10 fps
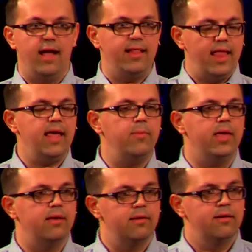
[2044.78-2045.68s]
not like
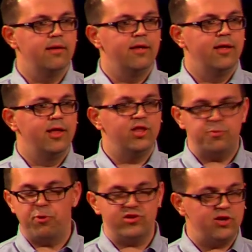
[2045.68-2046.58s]
me. This
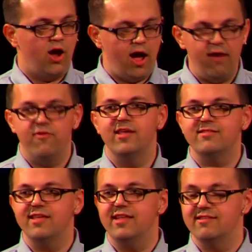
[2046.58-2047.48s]
person
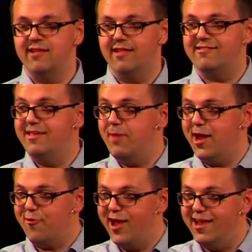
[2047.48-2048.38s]
obviously does not see
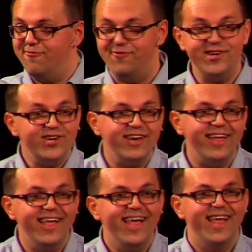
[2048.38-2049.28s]
my creative vision.